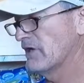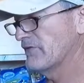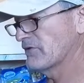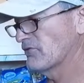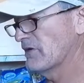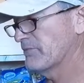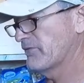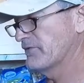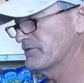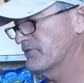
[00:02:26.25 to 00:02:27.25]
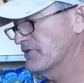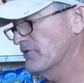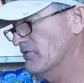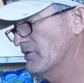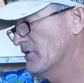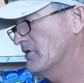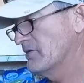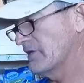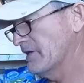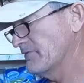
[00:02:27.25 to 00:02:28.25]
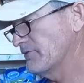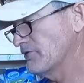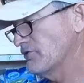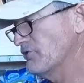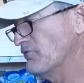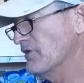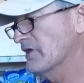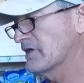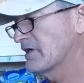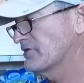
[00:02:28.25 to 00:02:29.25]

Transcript: and the grip on this reel that you really can